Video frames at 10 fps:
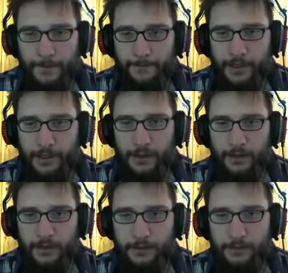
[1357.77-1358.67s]
And
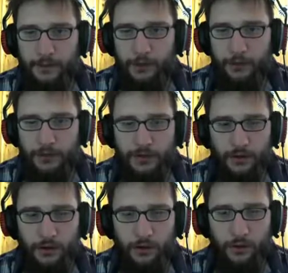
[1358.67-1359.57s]
behold the
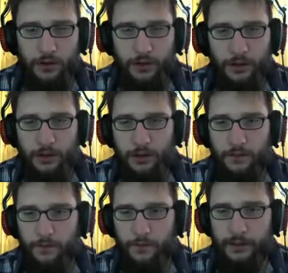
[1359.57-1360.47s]
glory
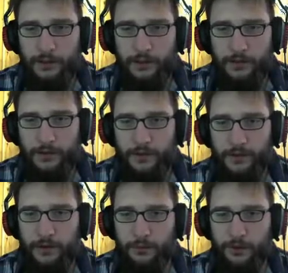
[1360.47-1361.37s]
fighting
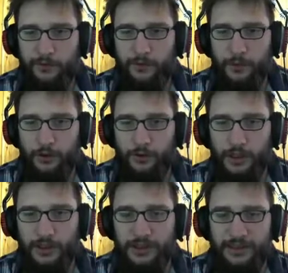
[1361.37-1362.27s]
system of
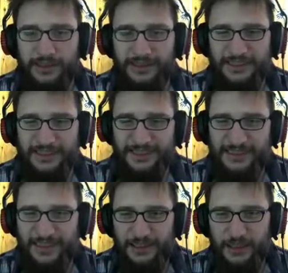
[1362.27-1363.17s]
Morrowind.
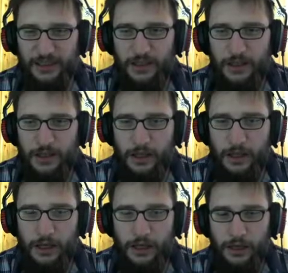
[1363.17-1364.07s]
eh.
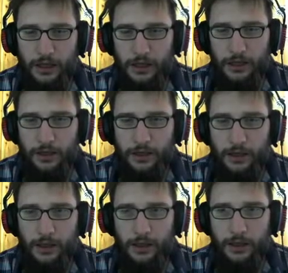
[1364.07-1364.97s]

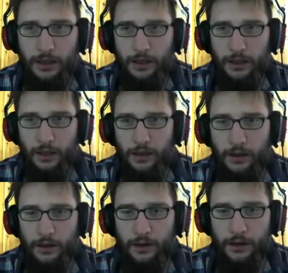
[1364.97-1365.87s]
Eh.
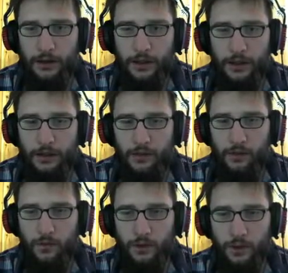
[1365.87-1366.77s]
I hit
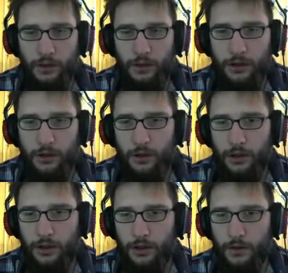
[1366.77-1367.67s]
you.
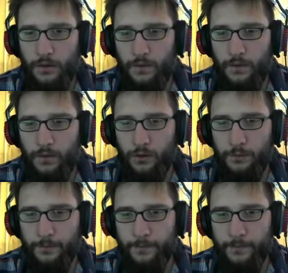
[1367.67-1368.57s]
Uh,
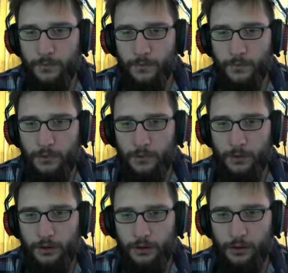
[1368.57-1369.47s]

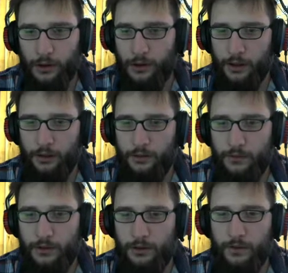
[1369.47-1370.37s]
yeah, I
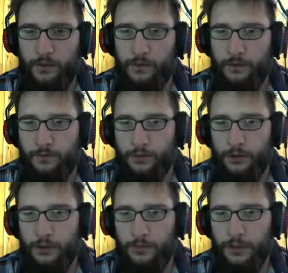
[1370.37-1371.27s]
don't sell for a
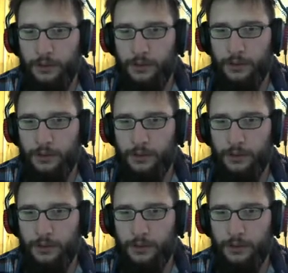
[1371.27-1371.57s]
little penny.